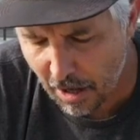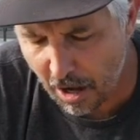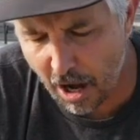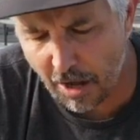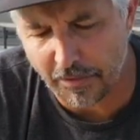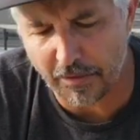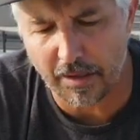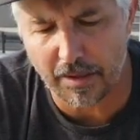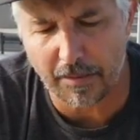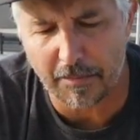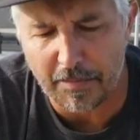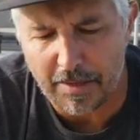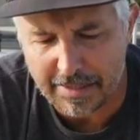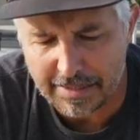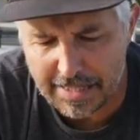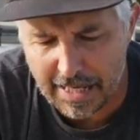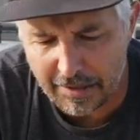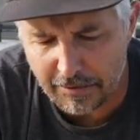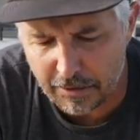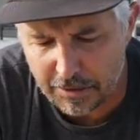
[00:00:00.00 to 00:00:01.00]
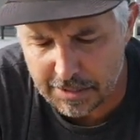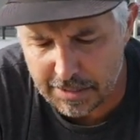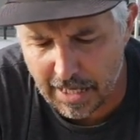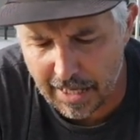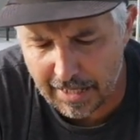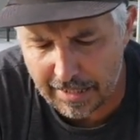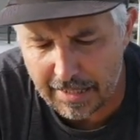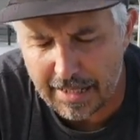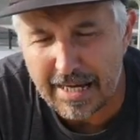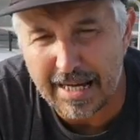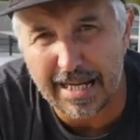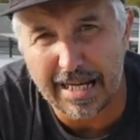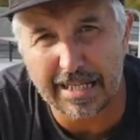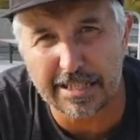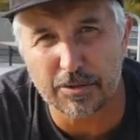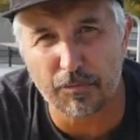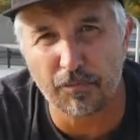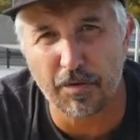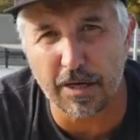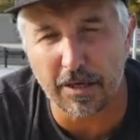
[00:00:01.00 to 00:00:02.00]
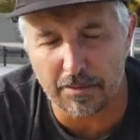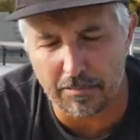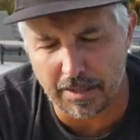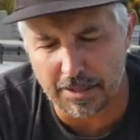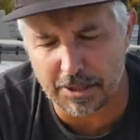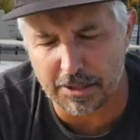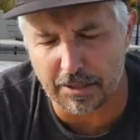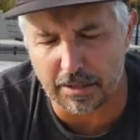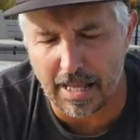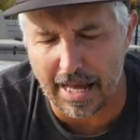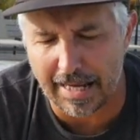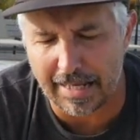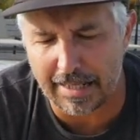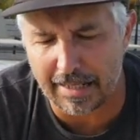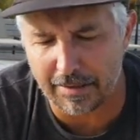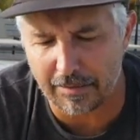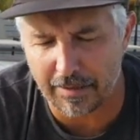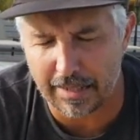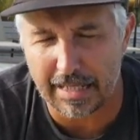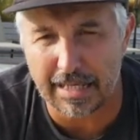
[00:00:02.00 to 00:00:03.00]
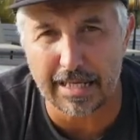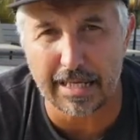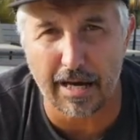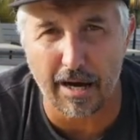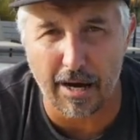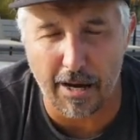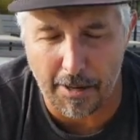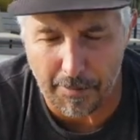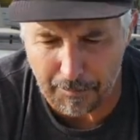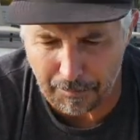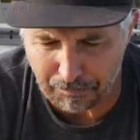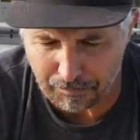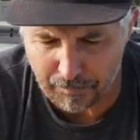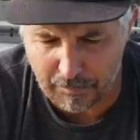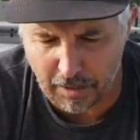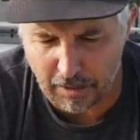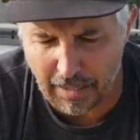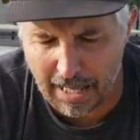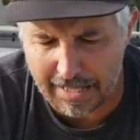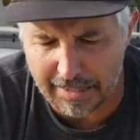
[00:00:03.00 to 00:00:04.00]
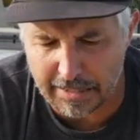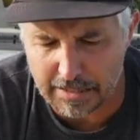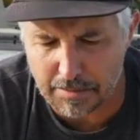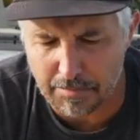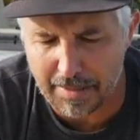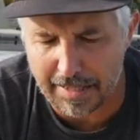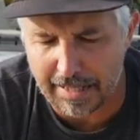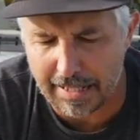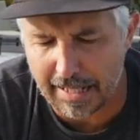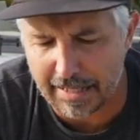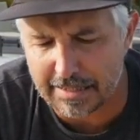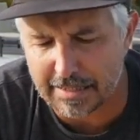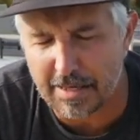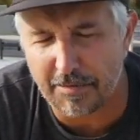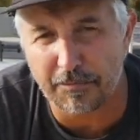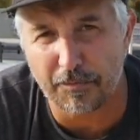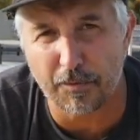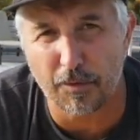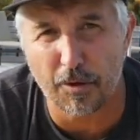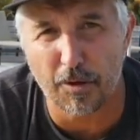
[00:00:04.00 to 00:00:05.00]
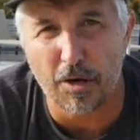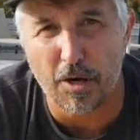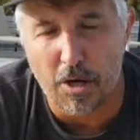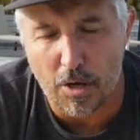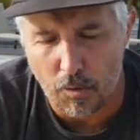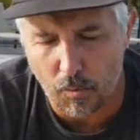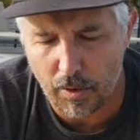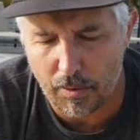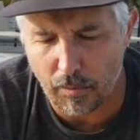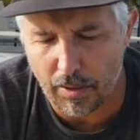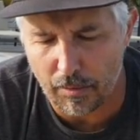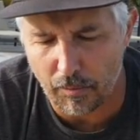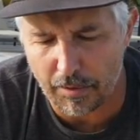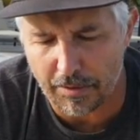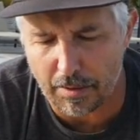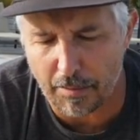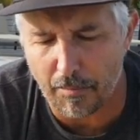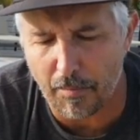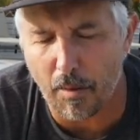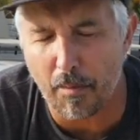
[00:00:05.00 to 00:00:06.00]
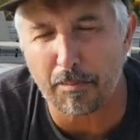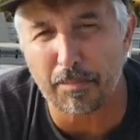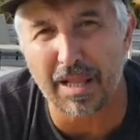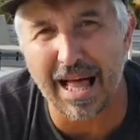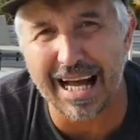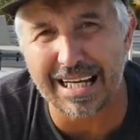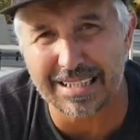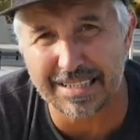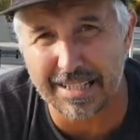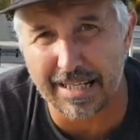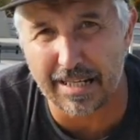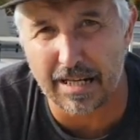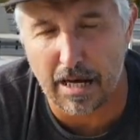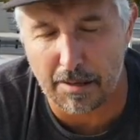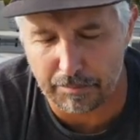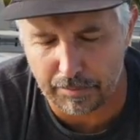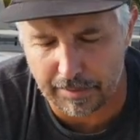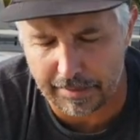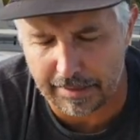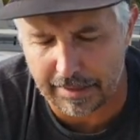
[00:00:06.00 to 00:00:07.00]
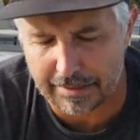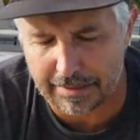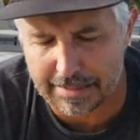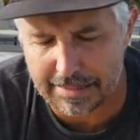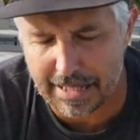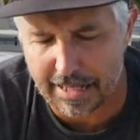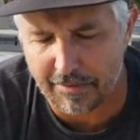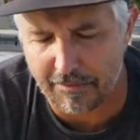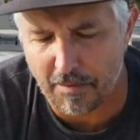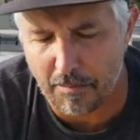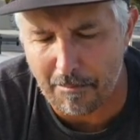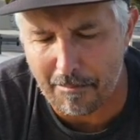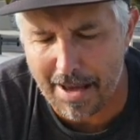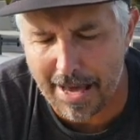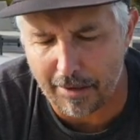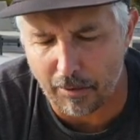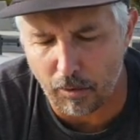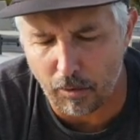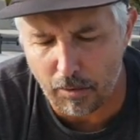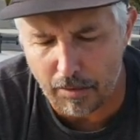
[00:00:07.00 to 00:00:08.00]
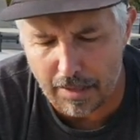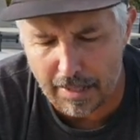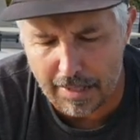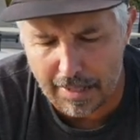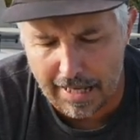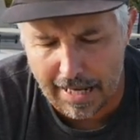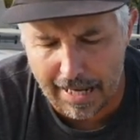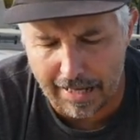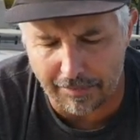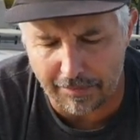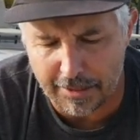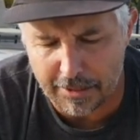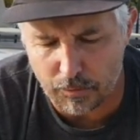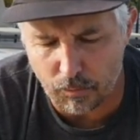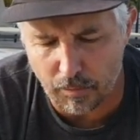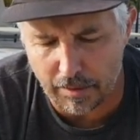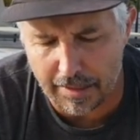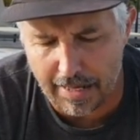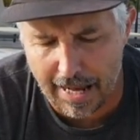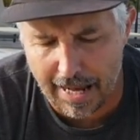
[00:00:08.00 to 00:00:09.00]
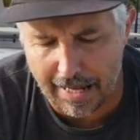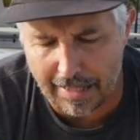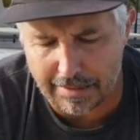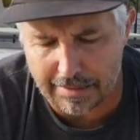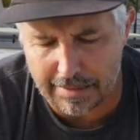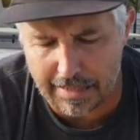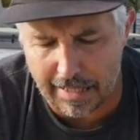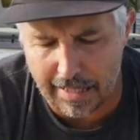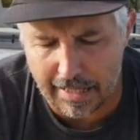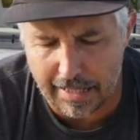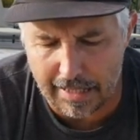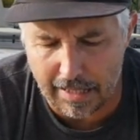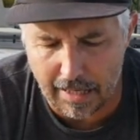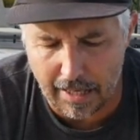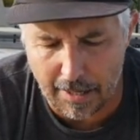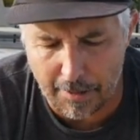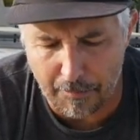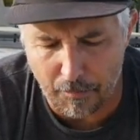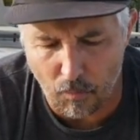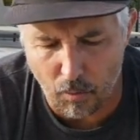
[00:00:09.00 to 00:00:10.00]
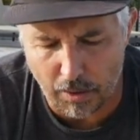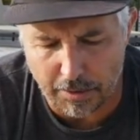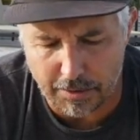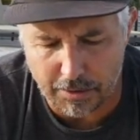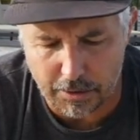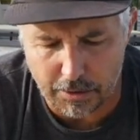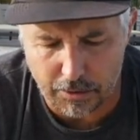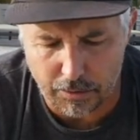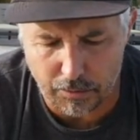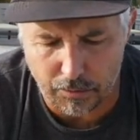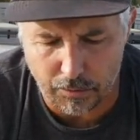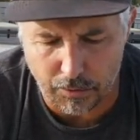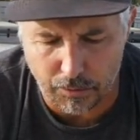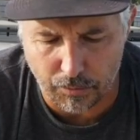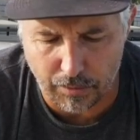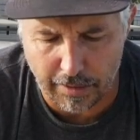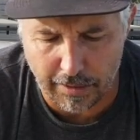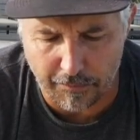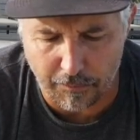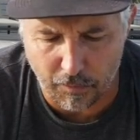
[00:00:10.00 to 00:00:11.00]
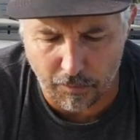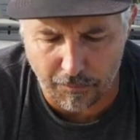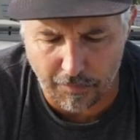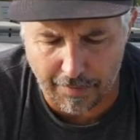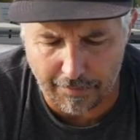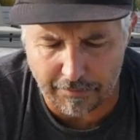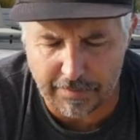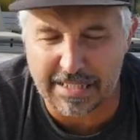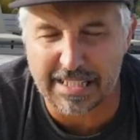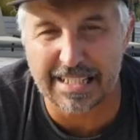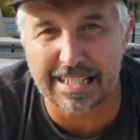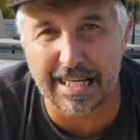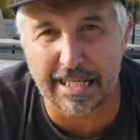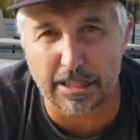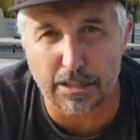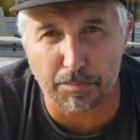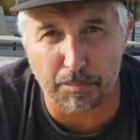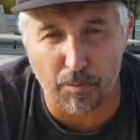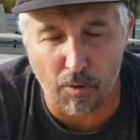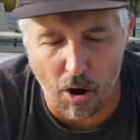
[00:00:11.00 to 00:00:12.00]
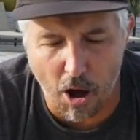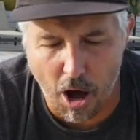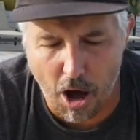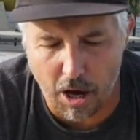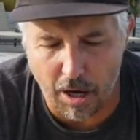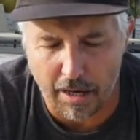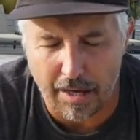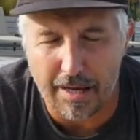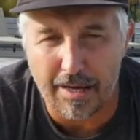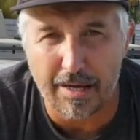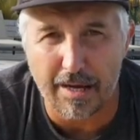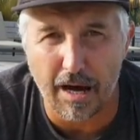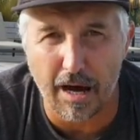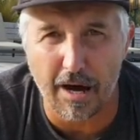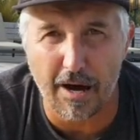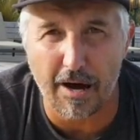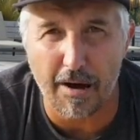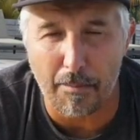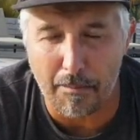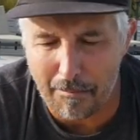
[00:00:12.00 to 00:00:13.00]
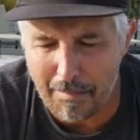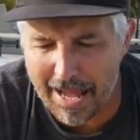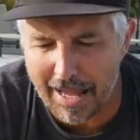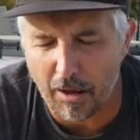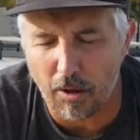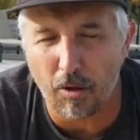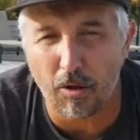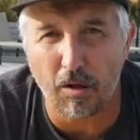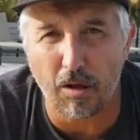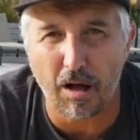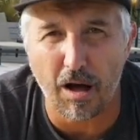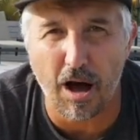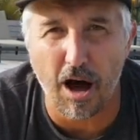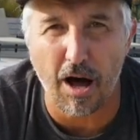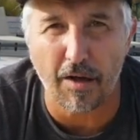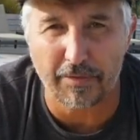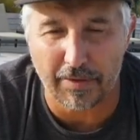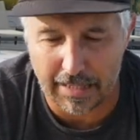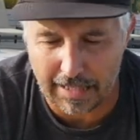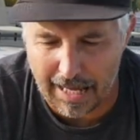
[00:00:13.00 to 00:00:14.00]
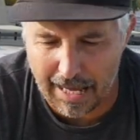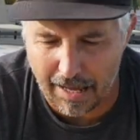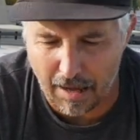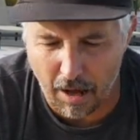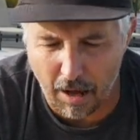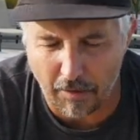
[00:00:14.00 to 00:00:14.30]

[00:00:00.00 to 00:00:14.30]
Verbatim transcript: on the tether side, it's very much like the Gladius Mini, except for we went with a plastic coupling instead of a metal. And this one has a 1, 2, 3, 4, 5, 6 prong male on the